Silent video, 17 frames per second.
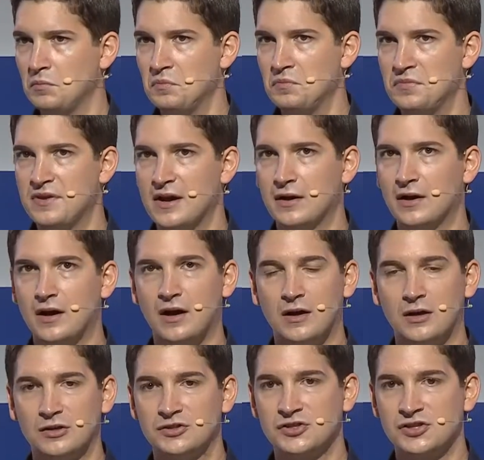There
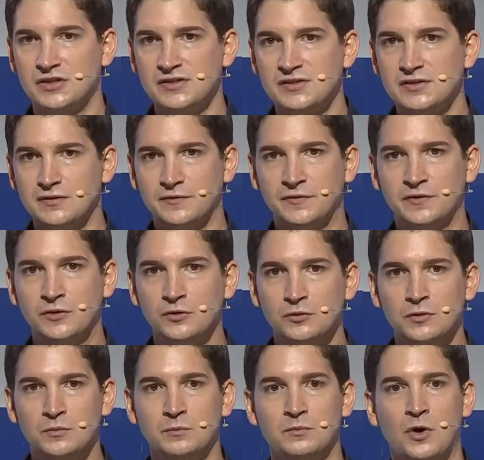are just a
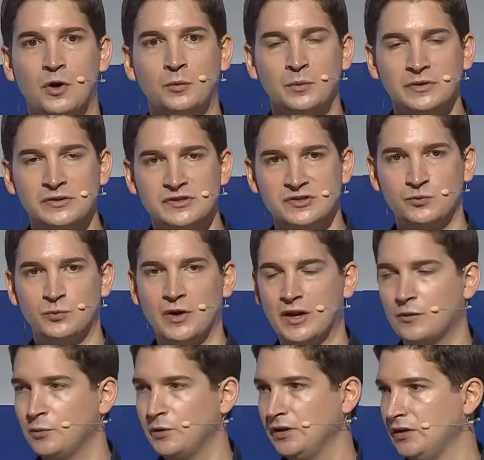few moments where
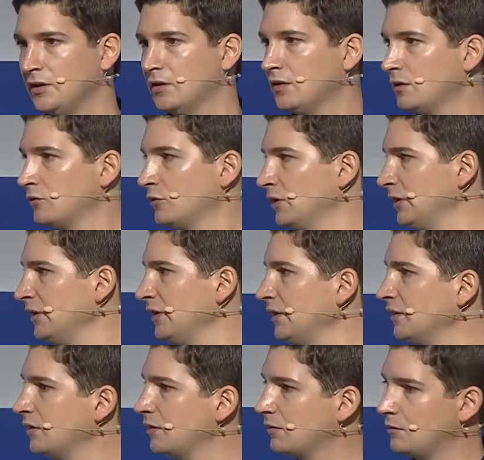we really
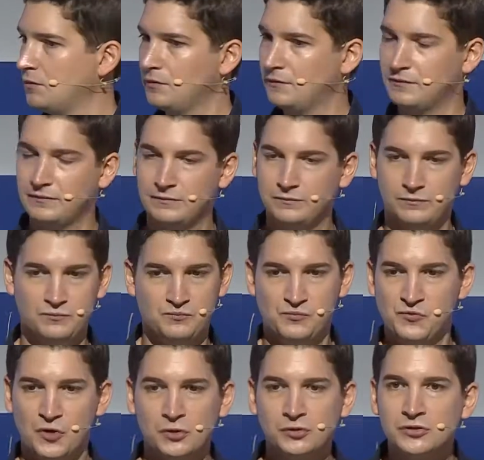
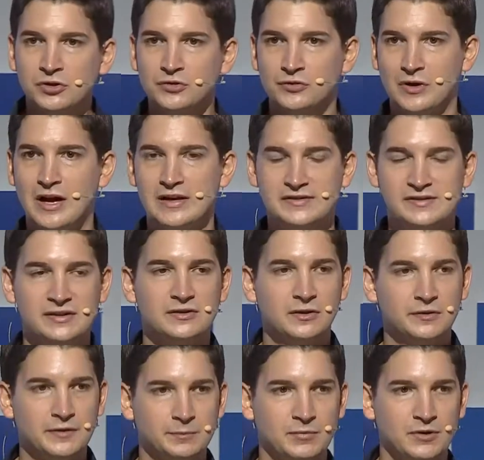notarize it on
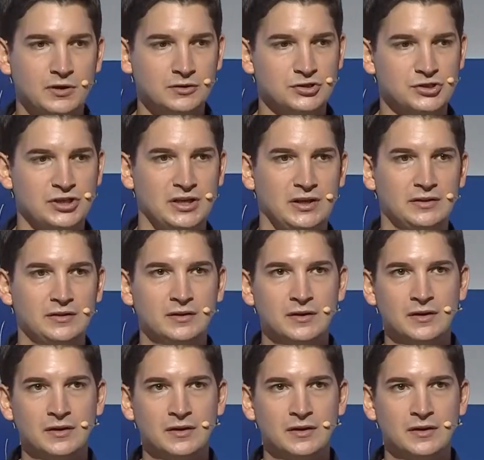the blockchain.